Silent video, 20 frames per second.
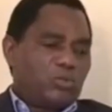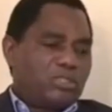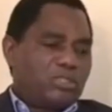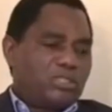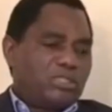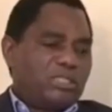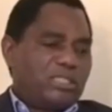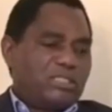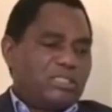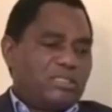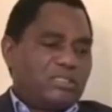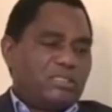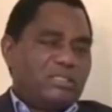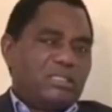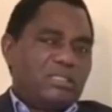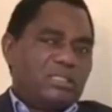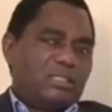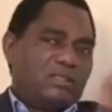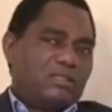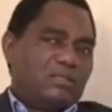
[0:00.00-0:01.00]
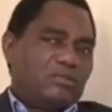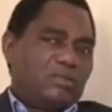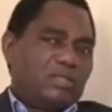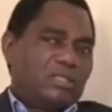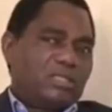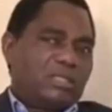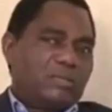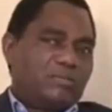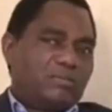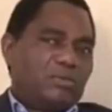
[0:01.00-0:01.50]
I was watching yesterday
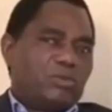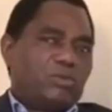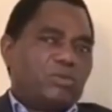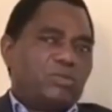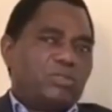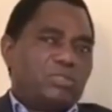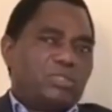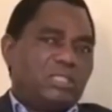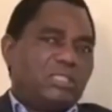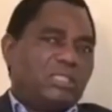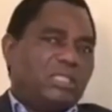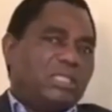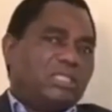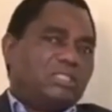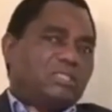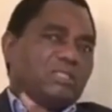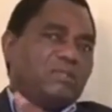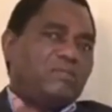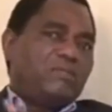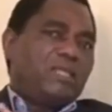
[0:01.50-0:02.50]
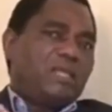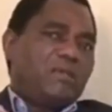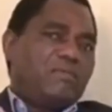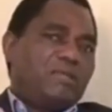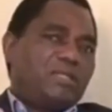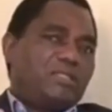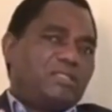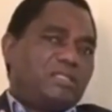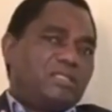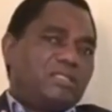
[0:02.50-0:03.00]
what Kampiongo said,
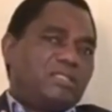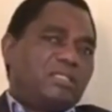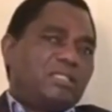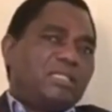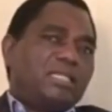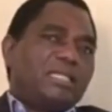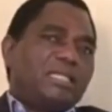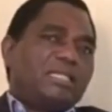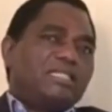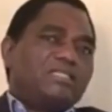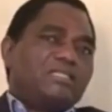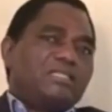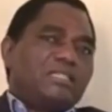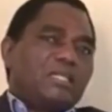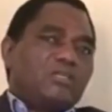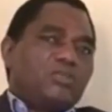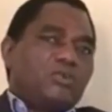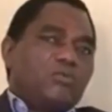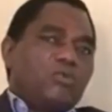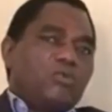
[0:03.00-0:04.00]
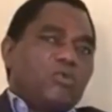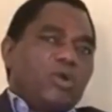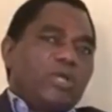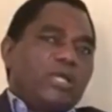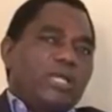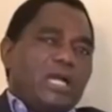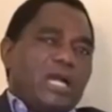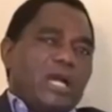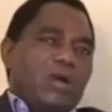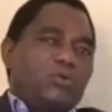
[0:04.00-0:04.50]
similar message. Instead
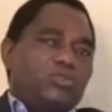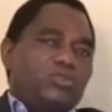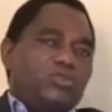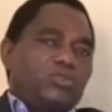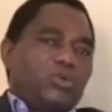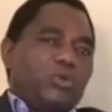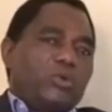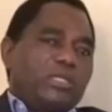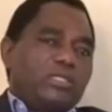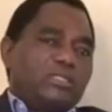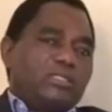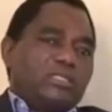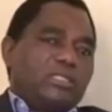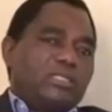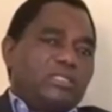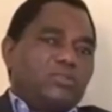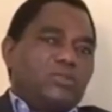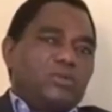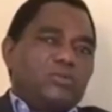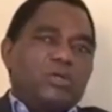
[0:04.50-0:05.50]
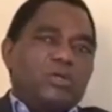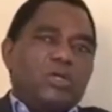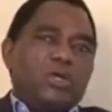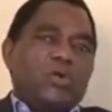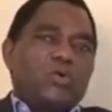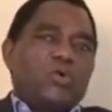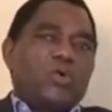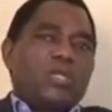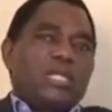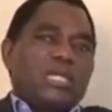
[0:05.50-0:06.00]
of going out sowing seeds
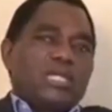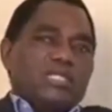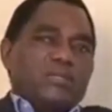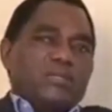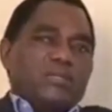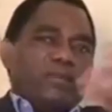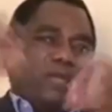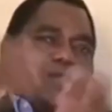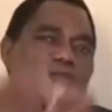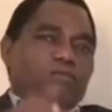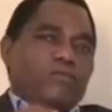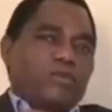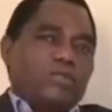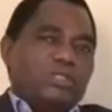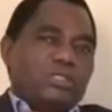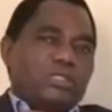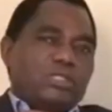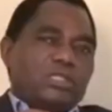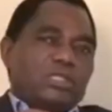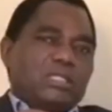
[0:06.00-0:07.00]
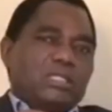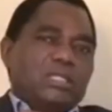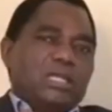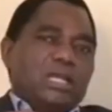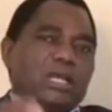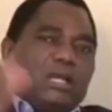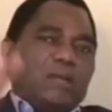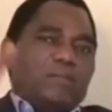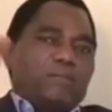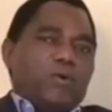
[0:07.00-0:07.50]
of collective effort,
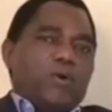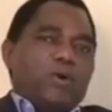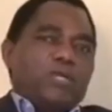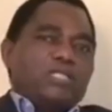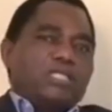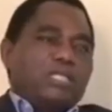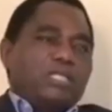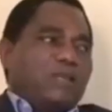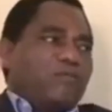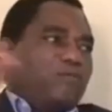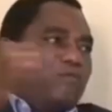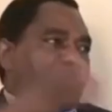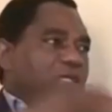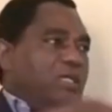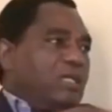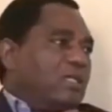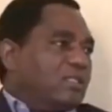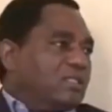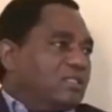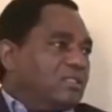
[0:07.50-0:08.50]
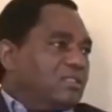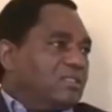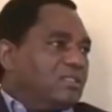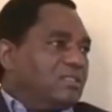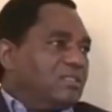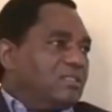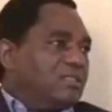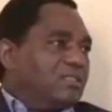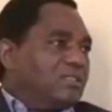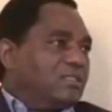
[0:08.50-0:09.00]
they are pointing a finger
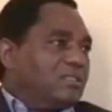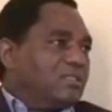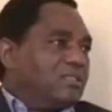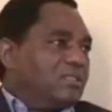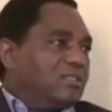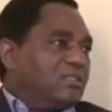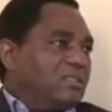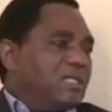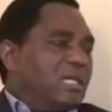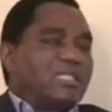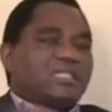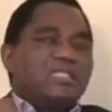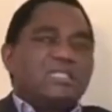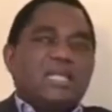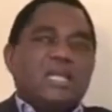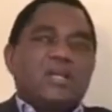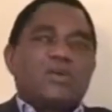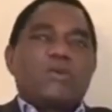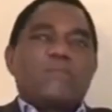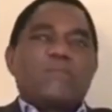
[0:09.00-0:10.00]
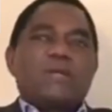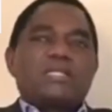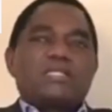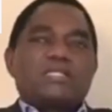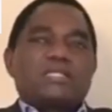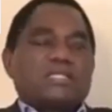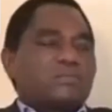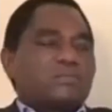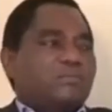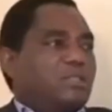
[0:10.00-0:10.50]
at their
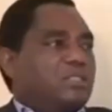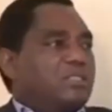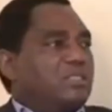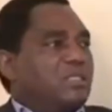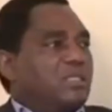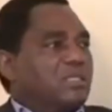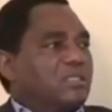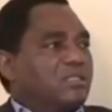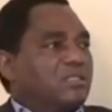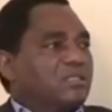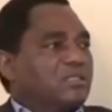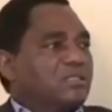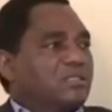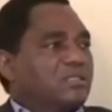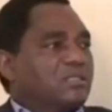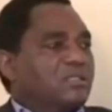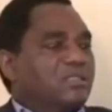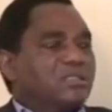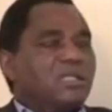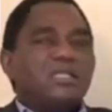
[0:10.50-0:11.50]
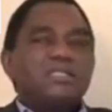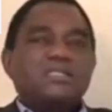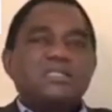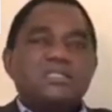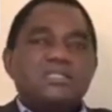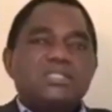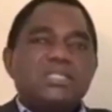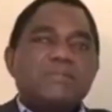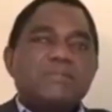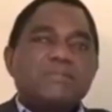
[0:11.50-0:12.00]
competitors politically.
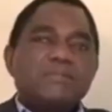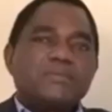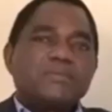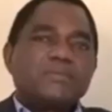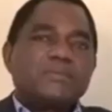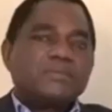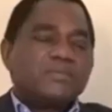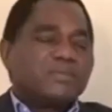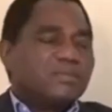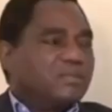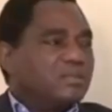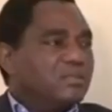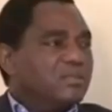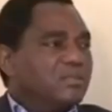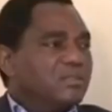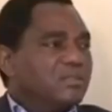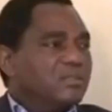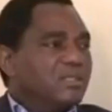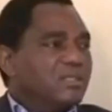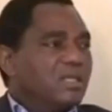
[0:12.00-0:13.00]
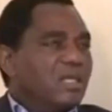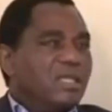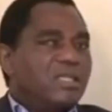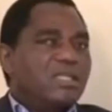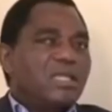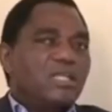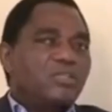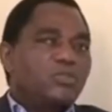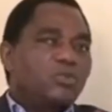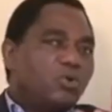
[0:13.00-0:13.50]
That is cheap.
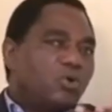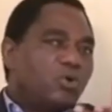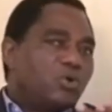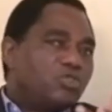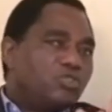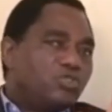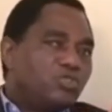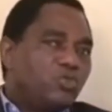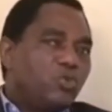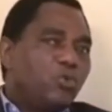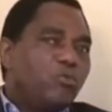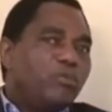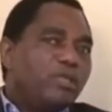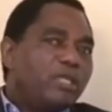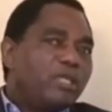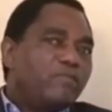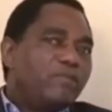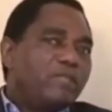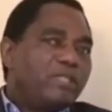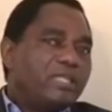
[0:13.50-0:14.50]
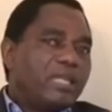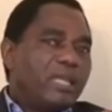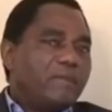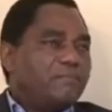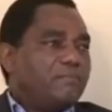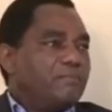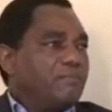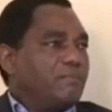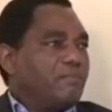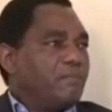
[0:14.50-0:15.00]
That will consume
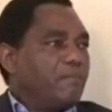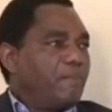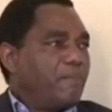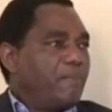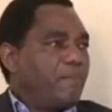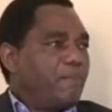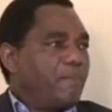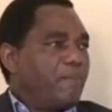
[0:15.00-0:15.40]
even them.